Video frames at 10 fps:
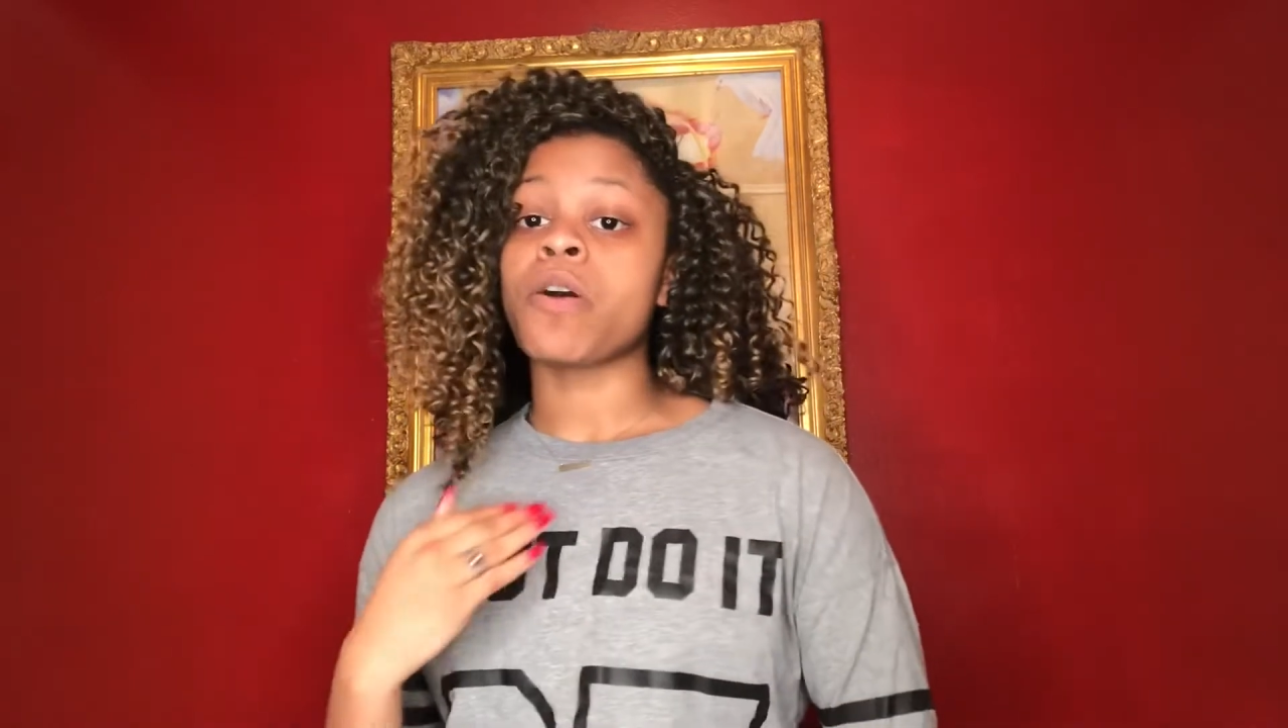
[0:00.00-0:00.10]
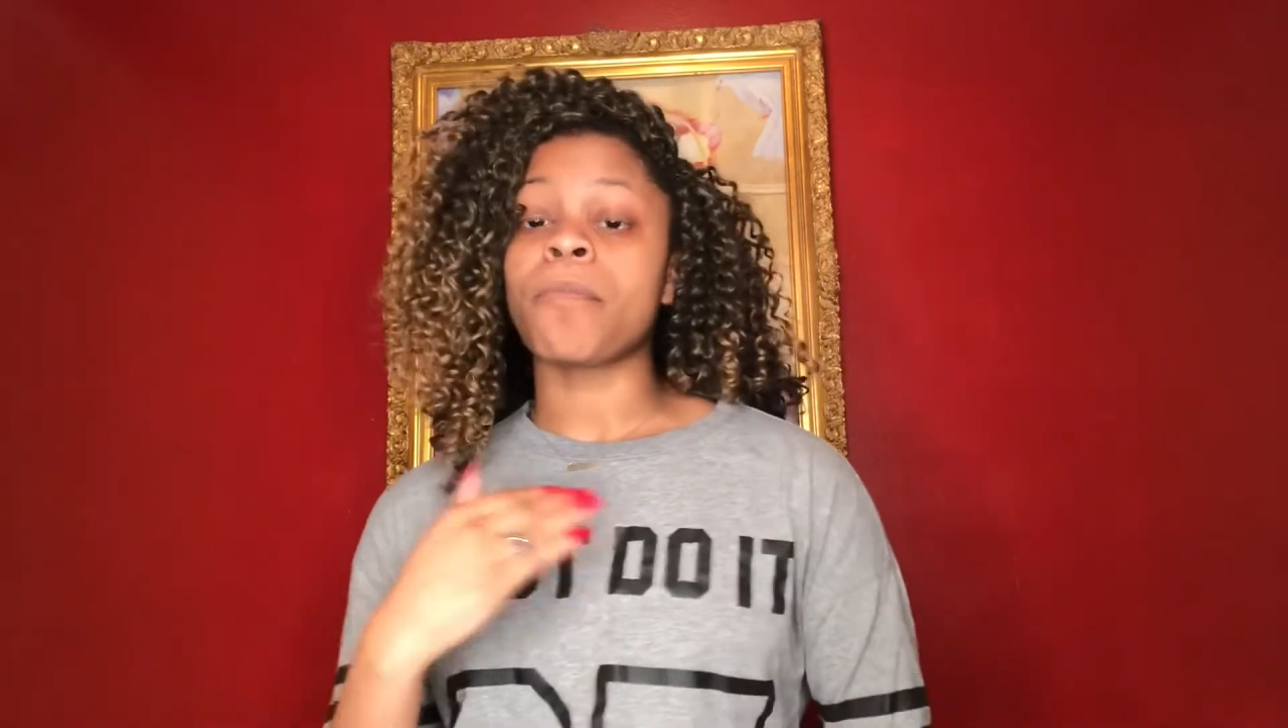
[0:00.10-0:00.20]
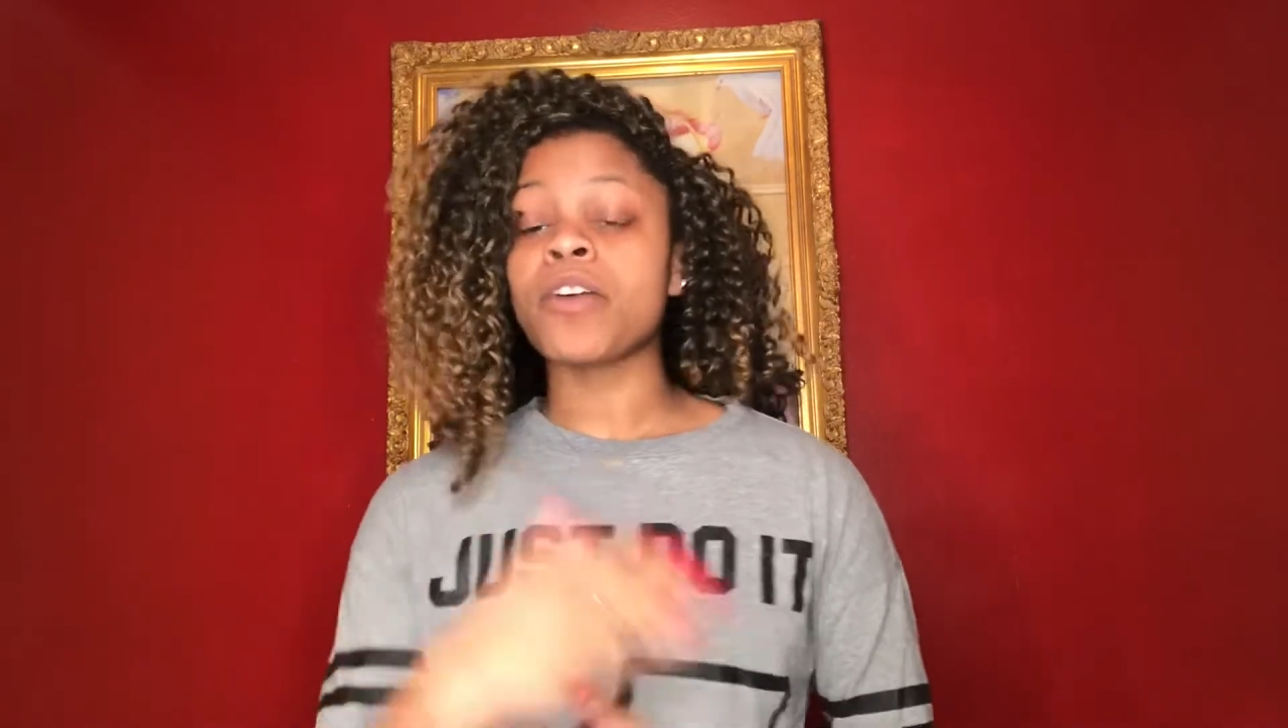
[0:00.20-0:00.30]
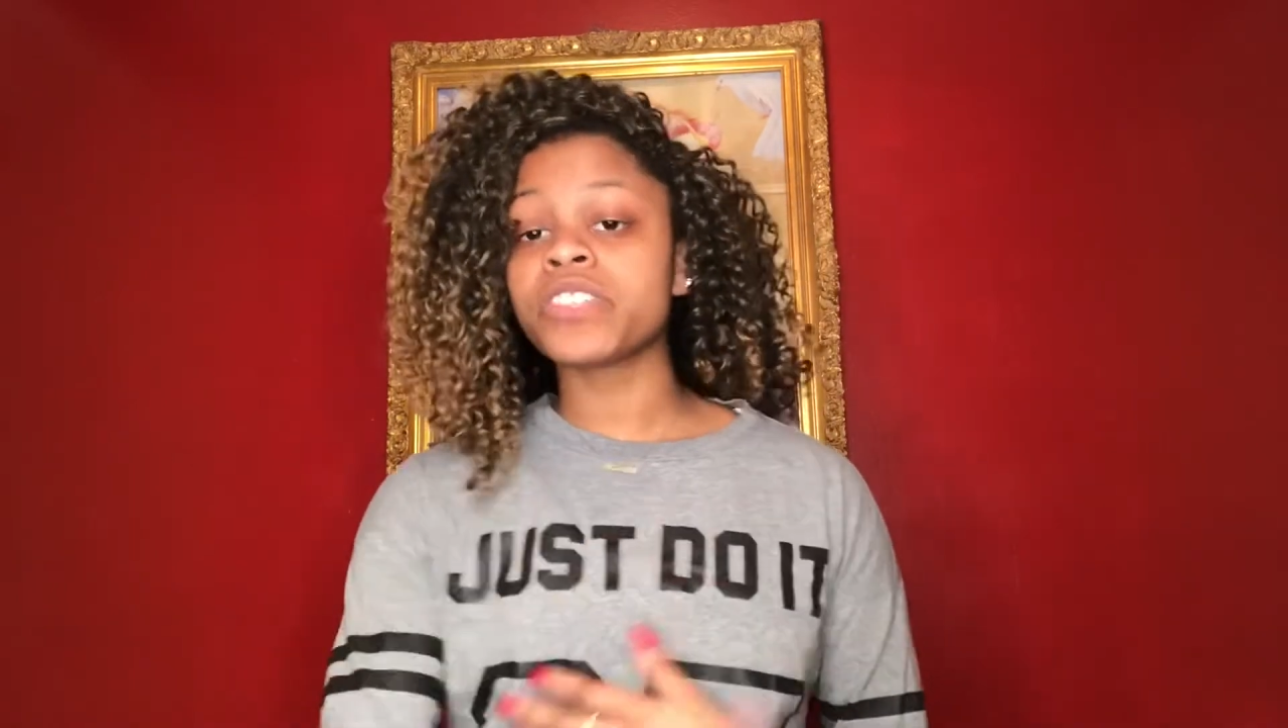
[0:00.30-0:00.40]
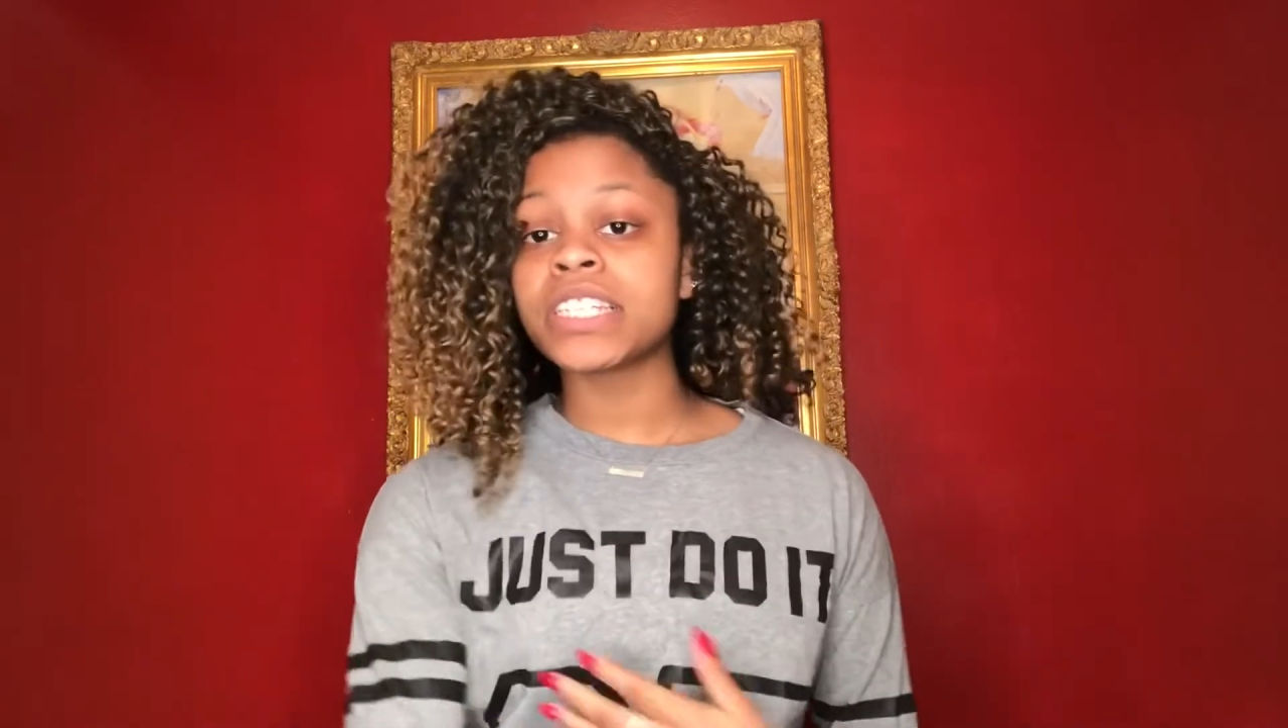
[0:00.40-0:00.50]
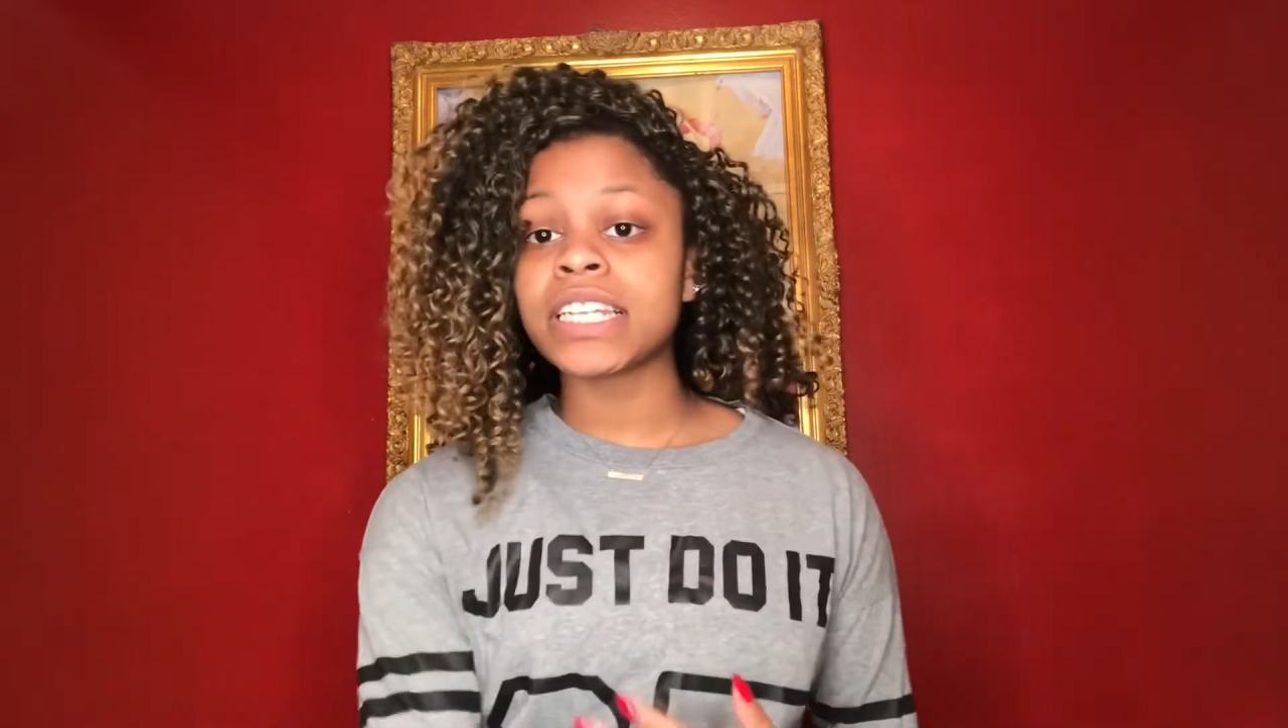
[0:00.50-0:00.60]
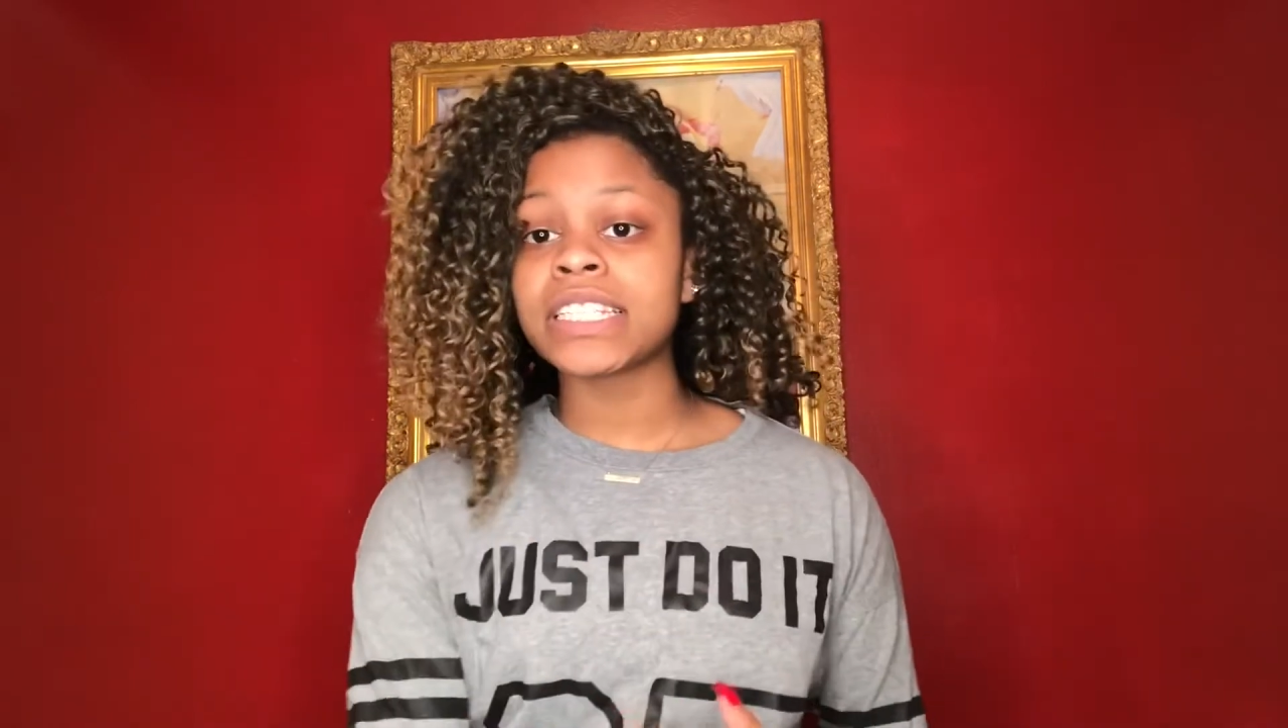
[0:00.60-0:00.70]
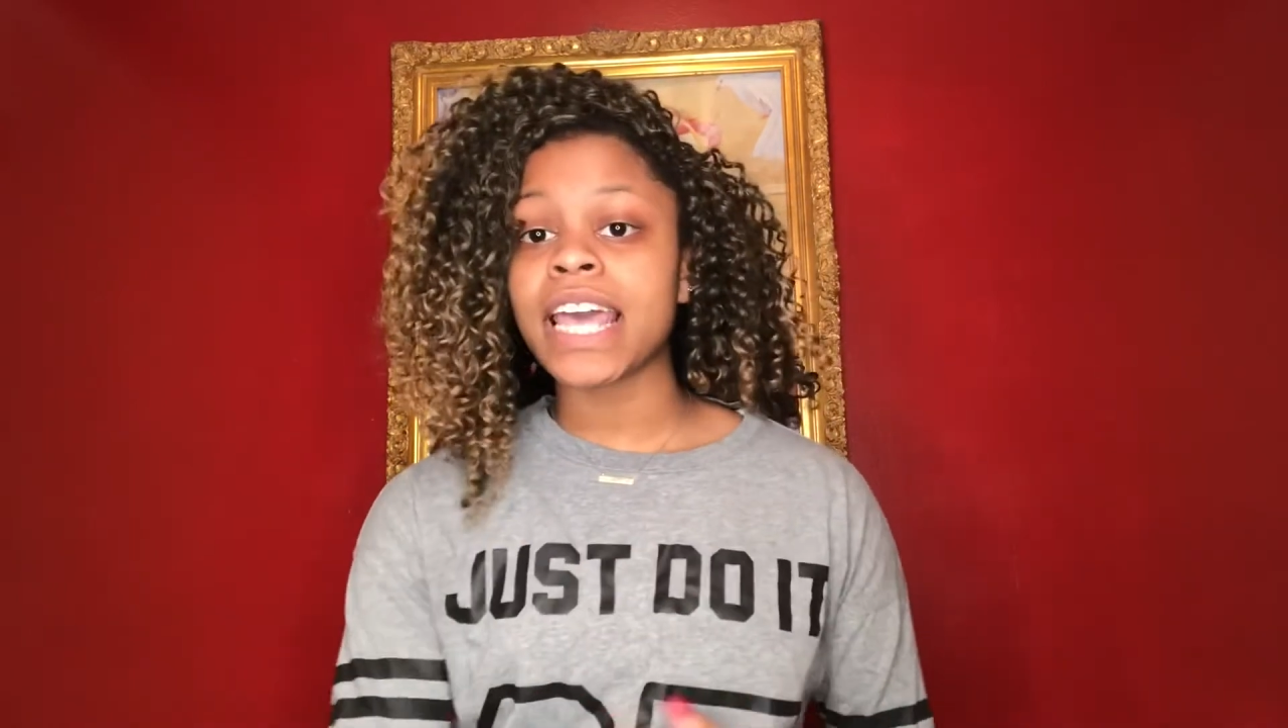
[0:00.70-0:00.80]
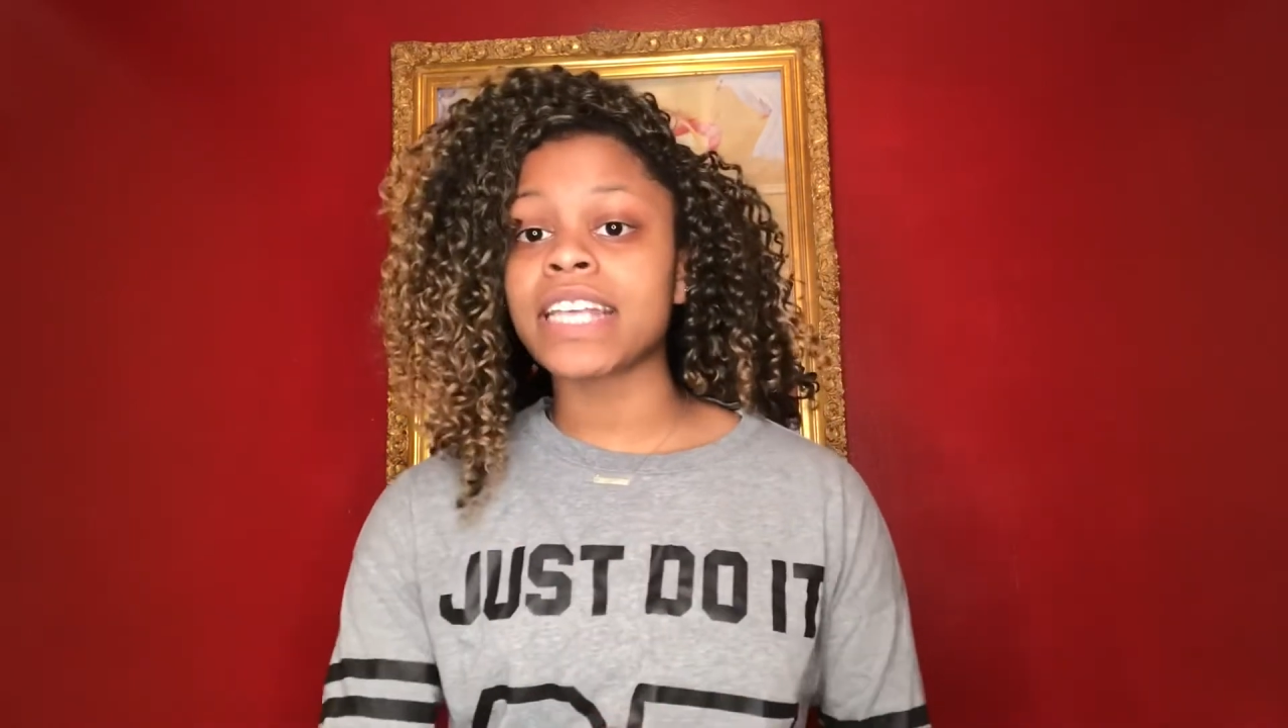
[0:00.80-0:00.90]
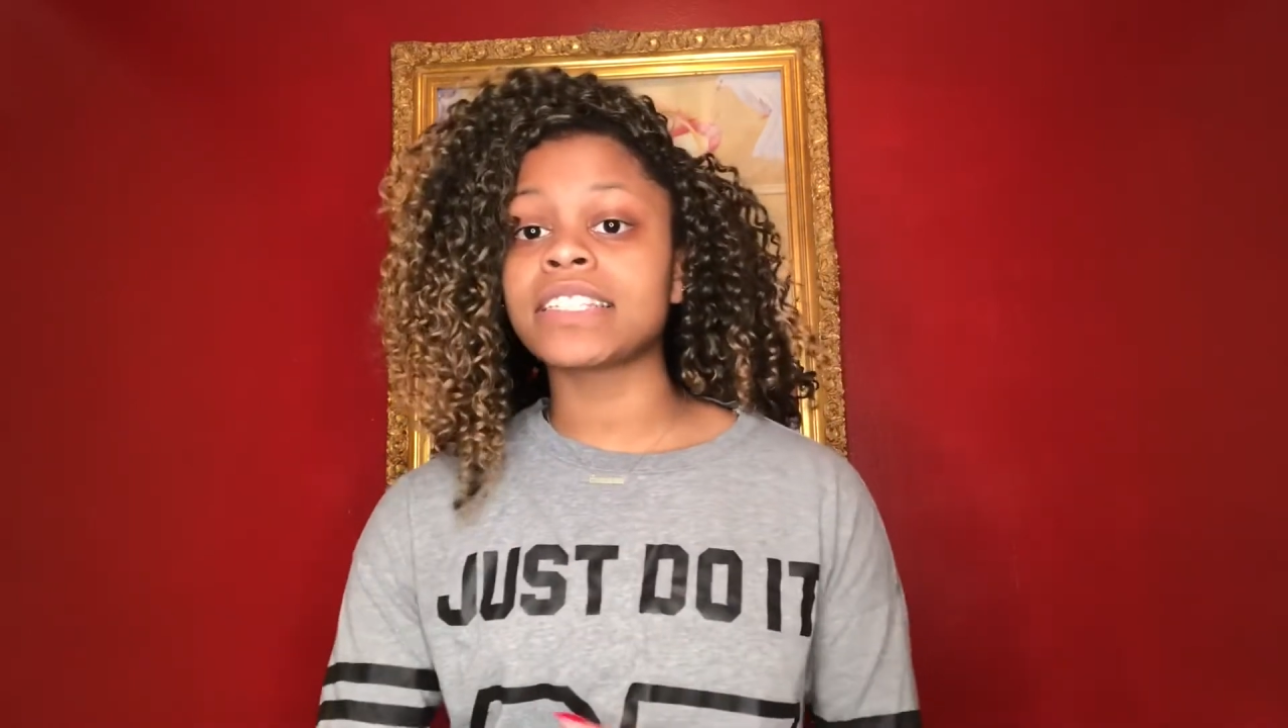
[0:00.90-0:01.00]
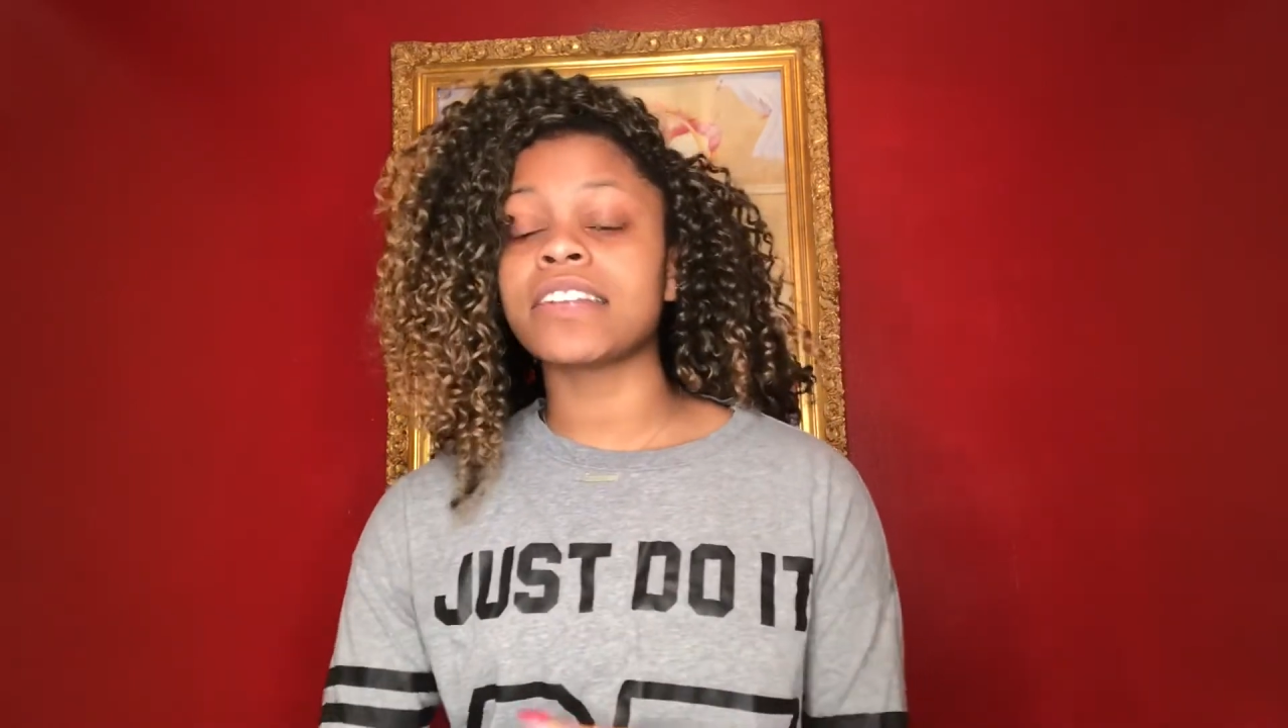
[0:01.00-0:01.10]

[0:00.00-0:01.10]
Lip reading: emotion in text,